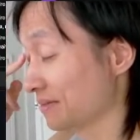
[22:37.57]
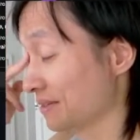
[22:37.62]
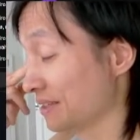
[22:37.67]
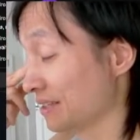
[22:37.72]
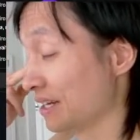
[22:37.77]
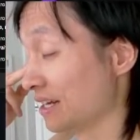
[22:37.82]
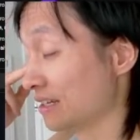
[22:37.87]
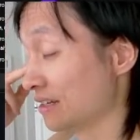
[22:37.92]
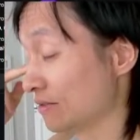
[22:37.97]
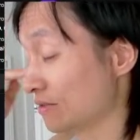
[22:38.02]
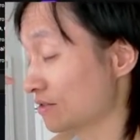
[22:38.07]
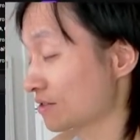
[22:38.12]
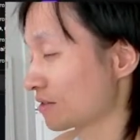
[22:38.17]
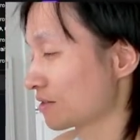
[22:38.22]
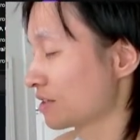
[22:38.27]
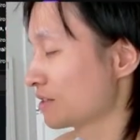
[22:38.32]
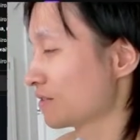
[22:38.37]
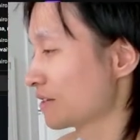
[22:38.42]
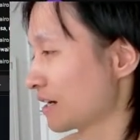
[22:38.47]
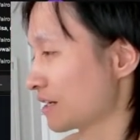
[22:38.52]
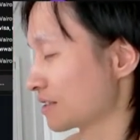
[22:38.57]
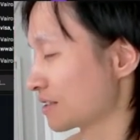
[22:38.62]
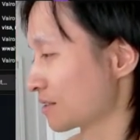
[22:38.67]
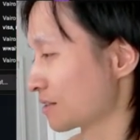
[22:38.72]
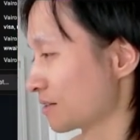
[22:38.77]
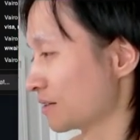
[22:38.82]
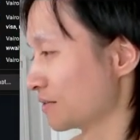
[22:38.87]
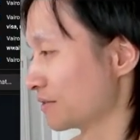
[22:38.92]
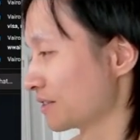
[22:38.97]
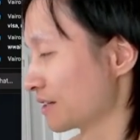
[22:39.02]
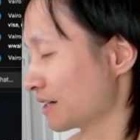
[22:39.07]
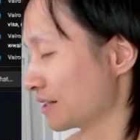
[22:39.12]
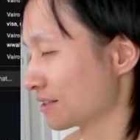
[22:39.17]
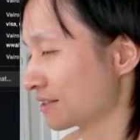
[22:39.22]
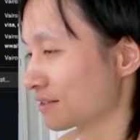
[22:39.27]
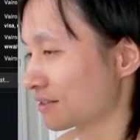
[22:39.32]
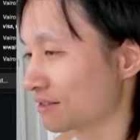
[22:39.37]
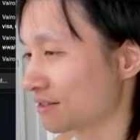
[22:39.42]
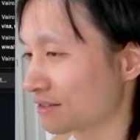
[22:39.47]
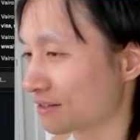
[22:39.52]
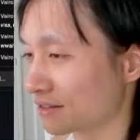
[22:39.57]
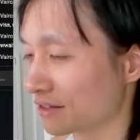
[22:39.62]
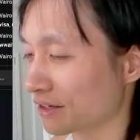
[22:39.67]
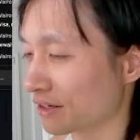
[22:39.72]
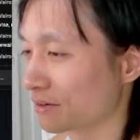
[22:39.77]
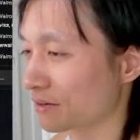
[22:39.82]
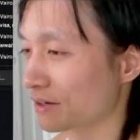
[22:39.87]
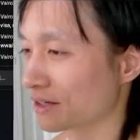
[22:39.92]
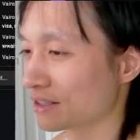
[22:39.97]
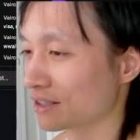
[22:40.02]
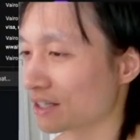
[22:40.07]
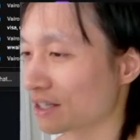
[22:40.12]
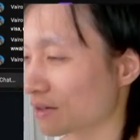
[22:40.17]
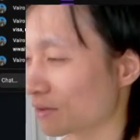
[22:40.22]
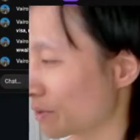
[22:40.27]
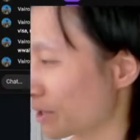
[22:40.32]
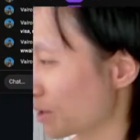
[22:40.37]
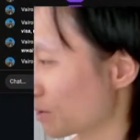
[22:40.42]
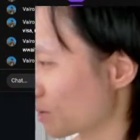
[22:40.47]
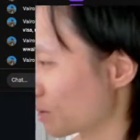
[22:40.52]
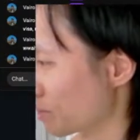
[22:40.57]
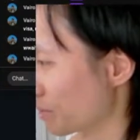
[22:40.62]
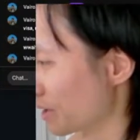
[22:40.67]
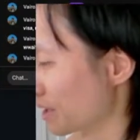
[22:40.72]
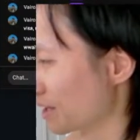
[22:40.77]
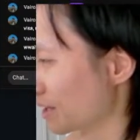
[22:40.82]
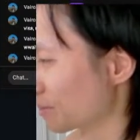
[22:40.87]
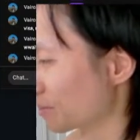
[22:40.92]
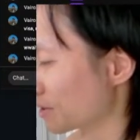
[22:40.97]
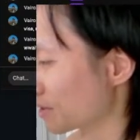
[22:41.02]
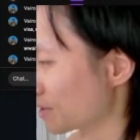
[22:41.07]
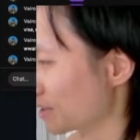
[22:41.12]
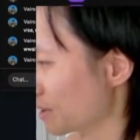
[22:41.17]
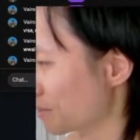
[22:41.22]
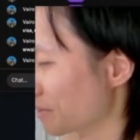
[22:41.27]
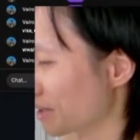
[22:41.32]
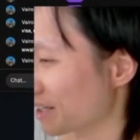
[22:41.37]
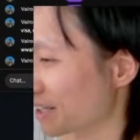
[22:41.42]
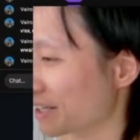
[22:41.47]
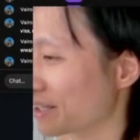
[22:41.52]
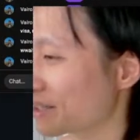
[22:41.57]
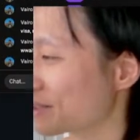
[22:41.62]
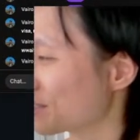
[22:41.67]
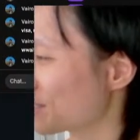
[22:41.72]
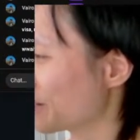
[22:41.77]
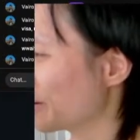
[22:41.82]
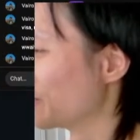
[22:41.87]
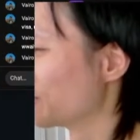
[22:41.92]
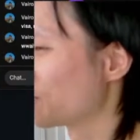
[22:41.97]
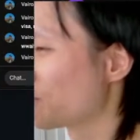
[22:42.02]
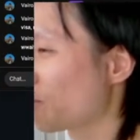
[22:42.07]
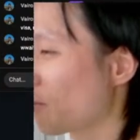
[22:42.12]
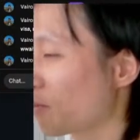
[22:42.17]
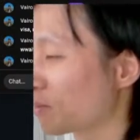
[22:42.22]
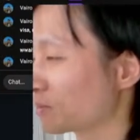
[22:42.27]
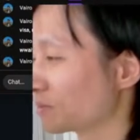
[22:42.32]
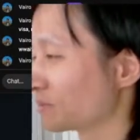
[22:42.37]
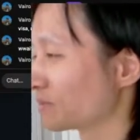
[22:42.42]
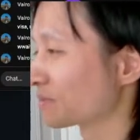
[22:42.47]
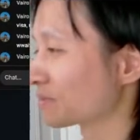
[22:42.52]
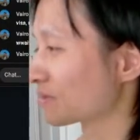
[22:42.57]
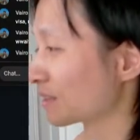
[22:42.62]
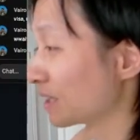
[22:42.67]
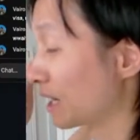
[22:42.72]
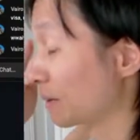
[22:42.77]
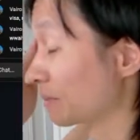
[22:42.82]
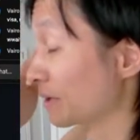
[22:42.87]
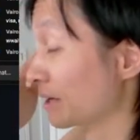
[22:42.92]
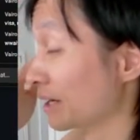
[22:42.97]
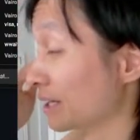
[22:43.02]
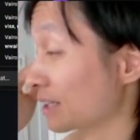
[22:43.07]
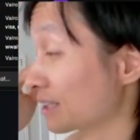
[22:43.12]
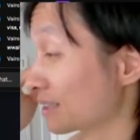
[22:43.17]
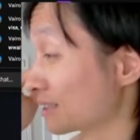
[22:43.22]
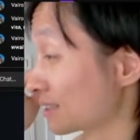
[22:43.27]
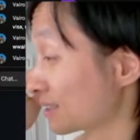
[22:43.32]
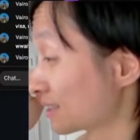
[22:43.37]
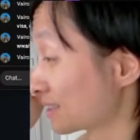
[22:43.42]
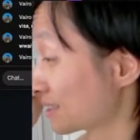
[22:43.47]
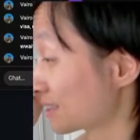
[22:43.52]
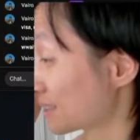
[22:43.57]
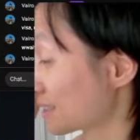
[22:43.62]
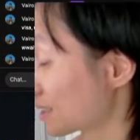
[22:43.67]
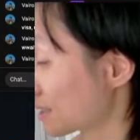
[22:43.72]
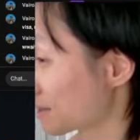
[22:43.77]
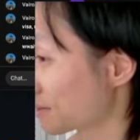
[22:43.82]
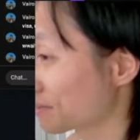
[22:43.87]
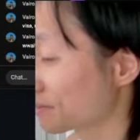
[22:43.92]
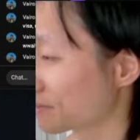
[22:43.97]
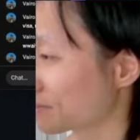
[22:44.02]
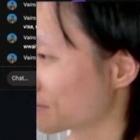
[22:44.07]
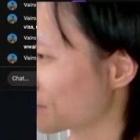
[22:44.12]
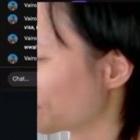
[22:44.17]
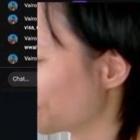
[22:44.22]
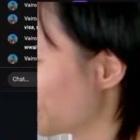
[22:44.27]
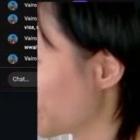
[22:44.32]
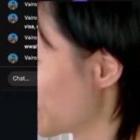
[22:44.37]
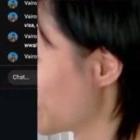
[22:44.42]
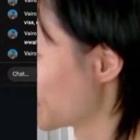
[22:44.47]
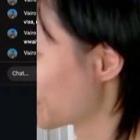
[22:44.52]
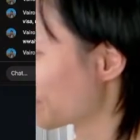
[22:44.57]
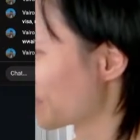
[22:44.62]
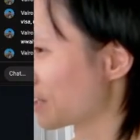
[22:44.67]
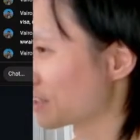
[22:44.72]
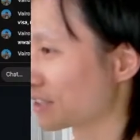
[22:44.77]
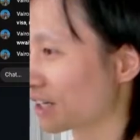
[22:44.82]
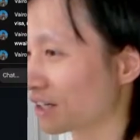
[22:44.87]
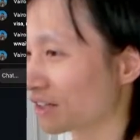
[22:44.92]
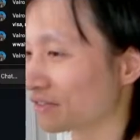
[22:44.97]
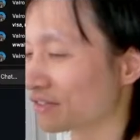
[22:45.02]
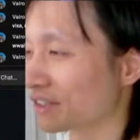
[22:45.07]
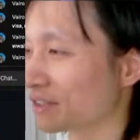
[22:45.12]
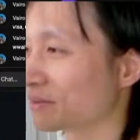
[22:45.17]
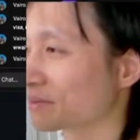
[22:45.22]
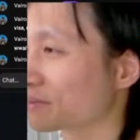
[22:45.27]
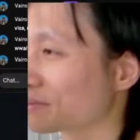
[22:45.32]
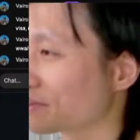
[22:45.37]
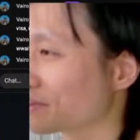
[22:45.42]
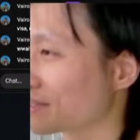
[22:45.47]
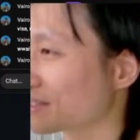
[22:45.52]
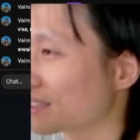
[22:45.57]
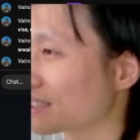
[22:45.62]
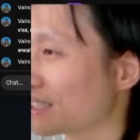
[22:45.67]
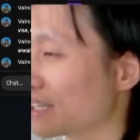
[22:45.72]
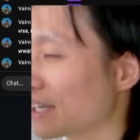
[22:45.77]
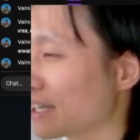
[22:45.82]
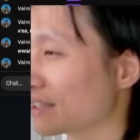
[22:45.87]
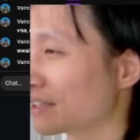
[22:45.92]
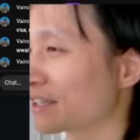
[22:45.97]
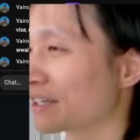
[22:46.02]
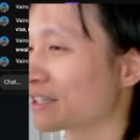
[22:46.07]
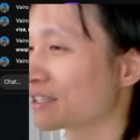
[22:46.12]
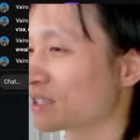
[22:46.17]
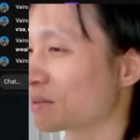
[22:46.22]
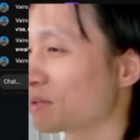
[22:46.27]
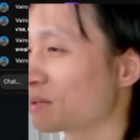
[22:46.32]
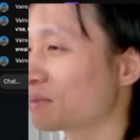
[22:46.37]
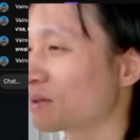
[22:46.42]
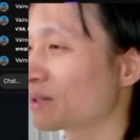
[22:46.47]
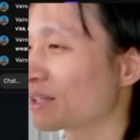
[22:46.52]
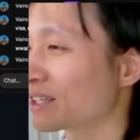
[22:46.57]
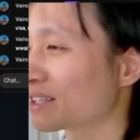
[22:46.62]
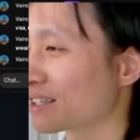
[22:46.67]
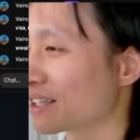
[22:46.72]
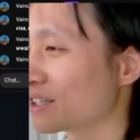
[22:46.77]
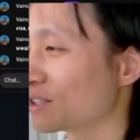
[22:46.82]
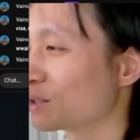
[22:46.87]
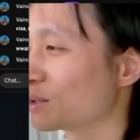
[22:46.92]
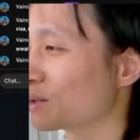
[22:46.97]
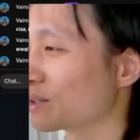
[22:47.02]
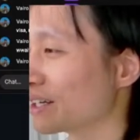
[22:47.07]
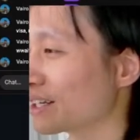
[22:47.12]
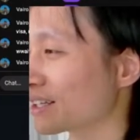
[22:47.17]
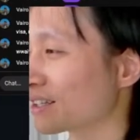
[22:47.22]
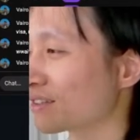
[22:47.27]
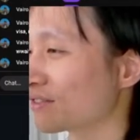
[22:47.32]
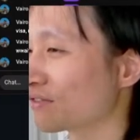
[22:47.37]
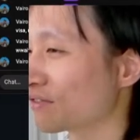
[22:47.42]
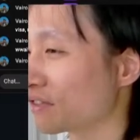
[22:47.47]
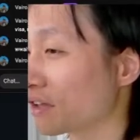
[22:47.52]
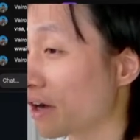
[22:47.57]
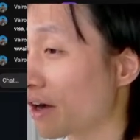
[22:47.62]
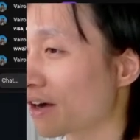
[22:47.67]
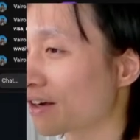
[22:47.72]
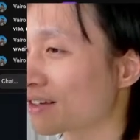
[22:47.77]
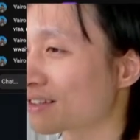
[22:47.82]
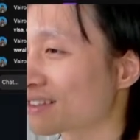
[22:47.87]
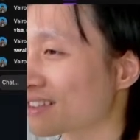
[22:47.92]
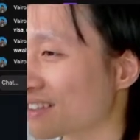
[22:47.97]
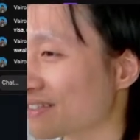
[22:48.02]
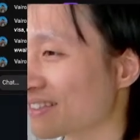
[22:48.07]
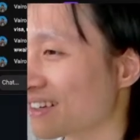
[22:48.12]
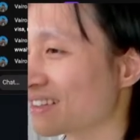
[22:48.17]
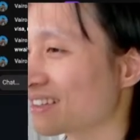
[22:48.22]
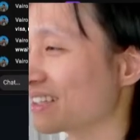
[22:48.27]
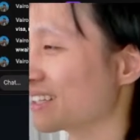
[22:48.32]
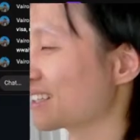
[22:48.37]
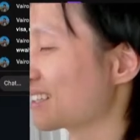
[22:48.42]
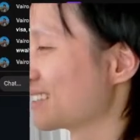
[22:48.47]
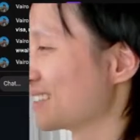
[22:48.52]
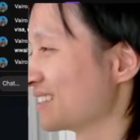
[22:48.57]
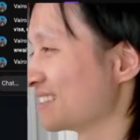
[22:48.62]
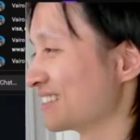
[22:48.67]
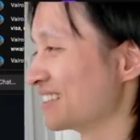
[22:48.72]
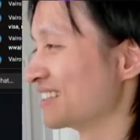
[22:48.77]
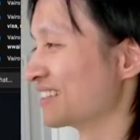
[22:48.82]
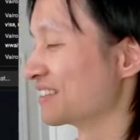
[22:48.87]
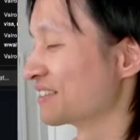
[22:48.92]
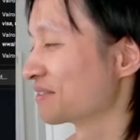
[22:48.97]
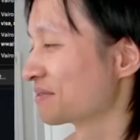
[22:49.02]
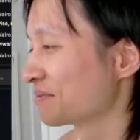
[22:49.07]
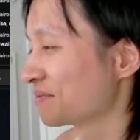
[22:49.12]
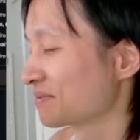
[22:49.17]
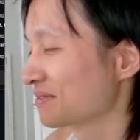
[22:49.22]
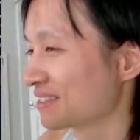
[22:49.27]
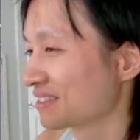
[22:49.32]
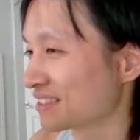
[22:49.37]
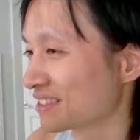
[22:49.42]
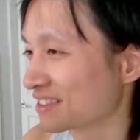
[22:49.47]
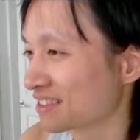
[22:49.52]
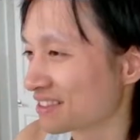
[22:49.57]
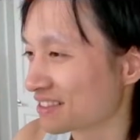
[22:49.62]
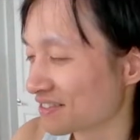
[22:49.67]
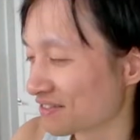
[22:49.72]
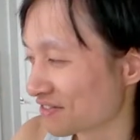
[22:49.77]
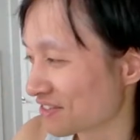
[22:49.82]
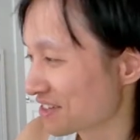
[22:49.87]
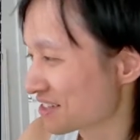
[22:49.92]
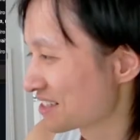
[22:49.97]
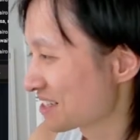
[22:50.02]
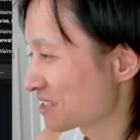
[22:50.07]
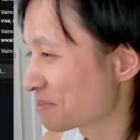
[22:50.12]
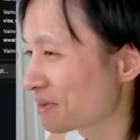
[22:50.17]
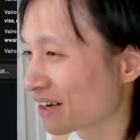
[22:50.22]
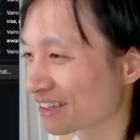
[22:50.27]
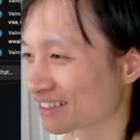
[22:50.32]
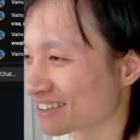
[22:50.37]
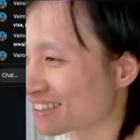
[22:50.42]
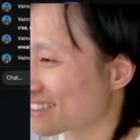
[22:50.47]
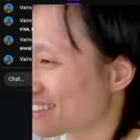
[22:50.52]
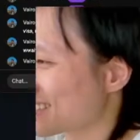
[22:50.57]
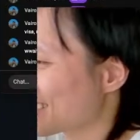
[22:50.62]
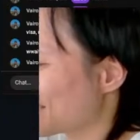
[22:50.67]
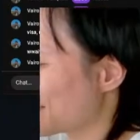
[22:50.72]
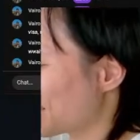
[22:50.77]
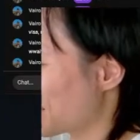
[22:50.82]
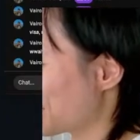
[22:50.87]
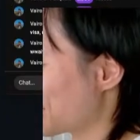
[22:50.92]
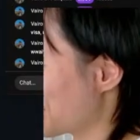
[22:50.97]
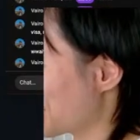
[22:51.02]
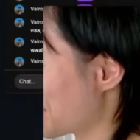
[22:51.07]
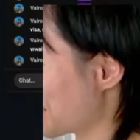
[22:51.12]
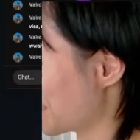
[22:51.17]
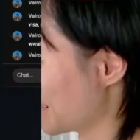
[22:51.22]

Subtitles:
I think you guys, I don't know if you guys can tell already. I went through a breakup literally on Monday. So I'm like very fresh out of it. And like some people like they do like vlogs about like, you know, for 6 months, whatever.